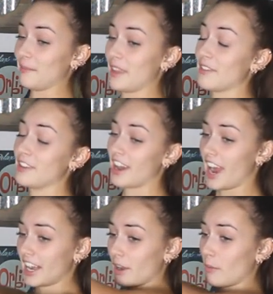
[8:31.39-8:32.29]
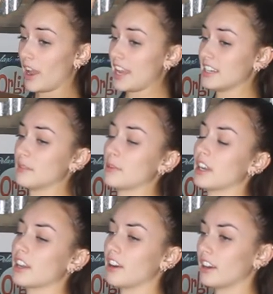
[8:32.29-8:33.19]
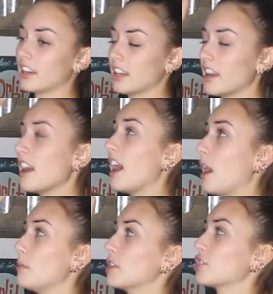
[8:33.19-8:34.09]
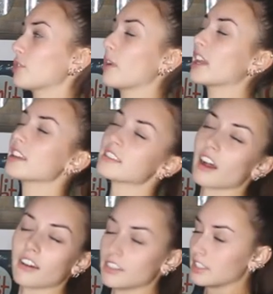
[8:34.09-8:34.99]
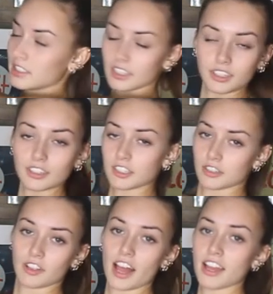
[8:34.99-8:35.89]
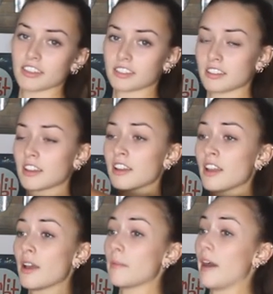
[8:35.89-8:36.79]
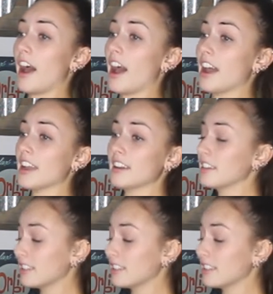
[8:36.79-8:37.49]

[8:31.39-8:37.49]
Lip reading: If you're adding weight, depending on how much the weight is, obviously you can do less. But I